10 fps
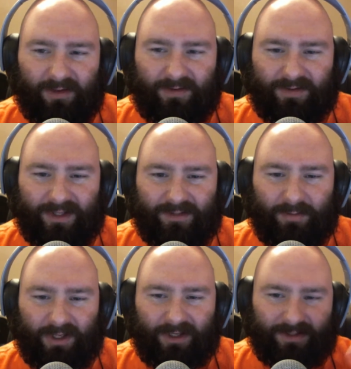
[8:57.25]
those Let's
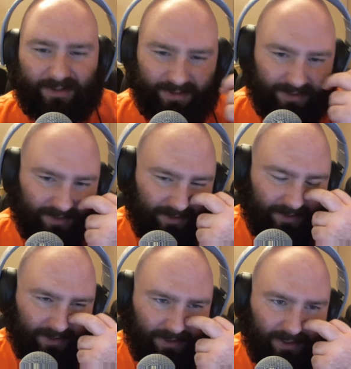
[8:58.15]
Plays and
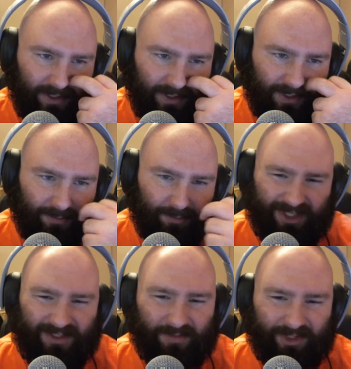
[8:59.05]

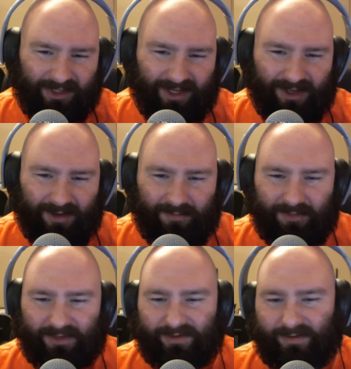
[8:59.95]
play some other
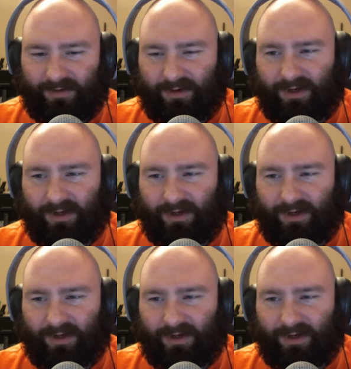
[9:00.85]
games.